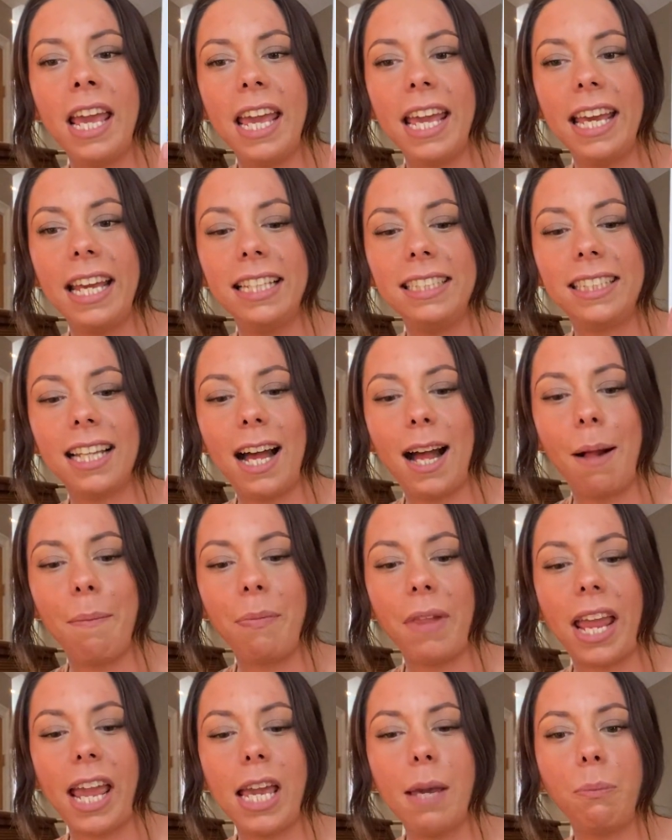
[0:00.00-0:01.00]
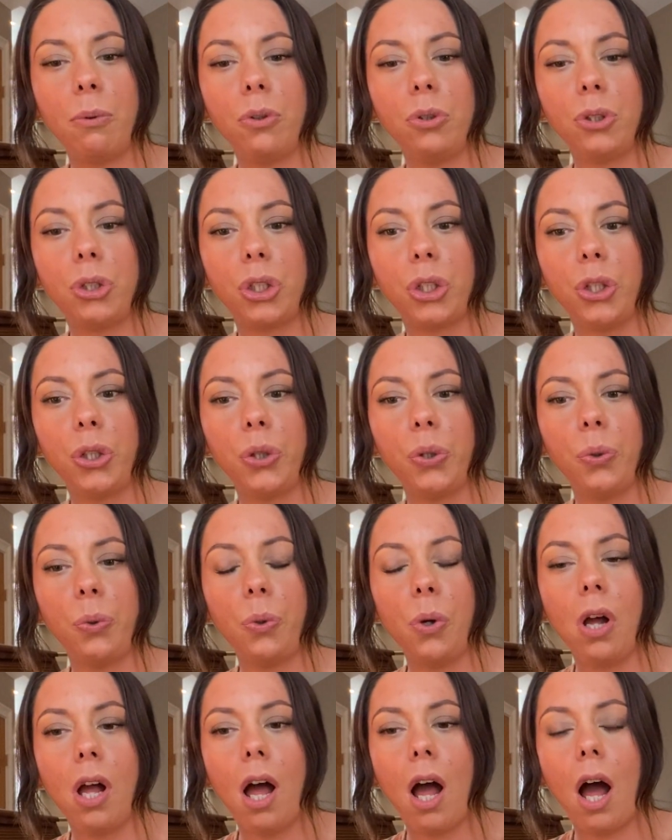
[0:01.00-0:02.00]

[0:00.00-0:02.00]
is able to